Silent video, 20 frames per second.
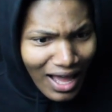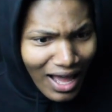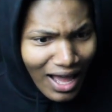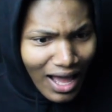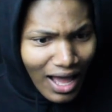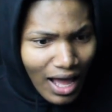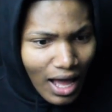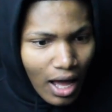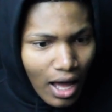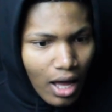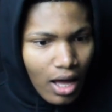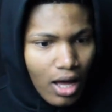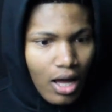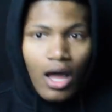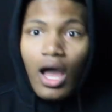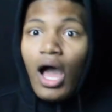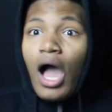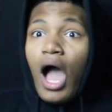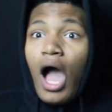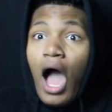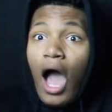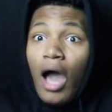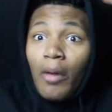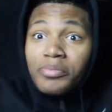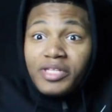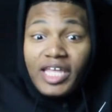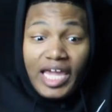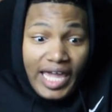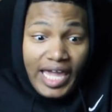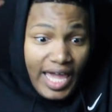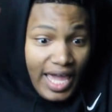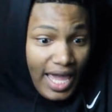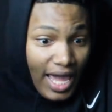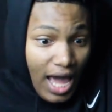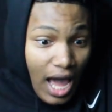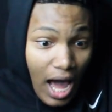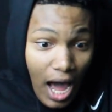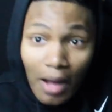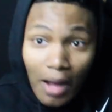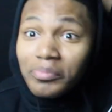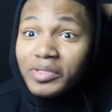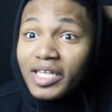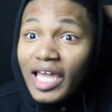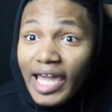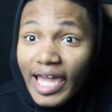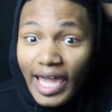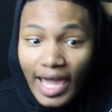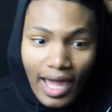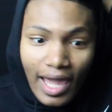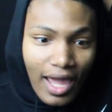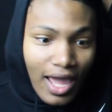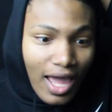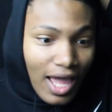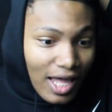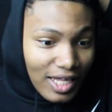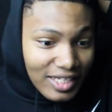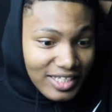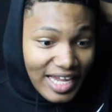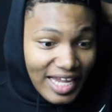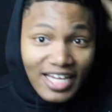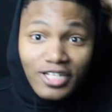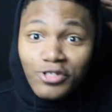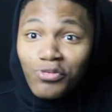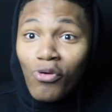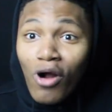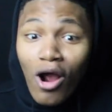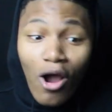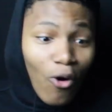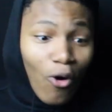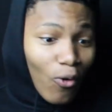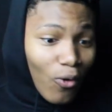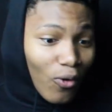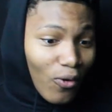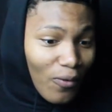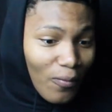it I'm dead. I'm dead. That's wrong.